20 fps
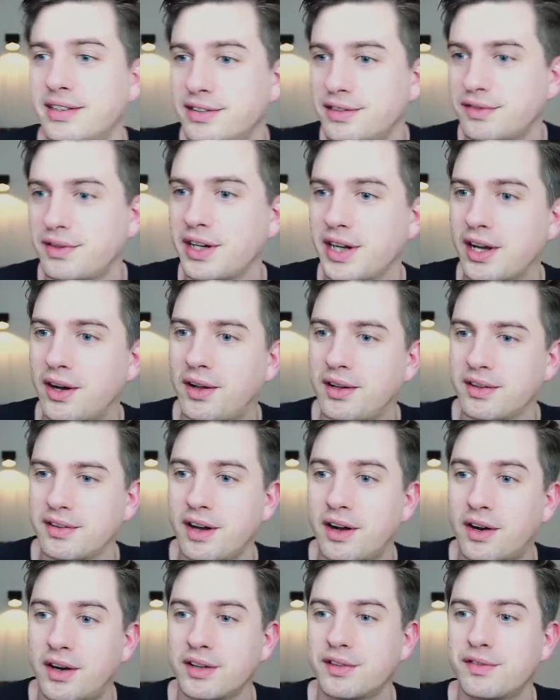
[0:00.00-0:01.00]
It's very
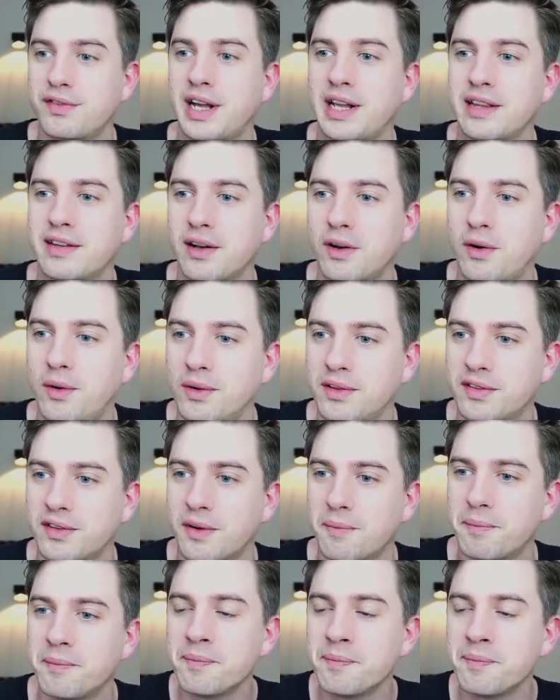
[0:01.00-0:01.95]
heartfelt and wholesome.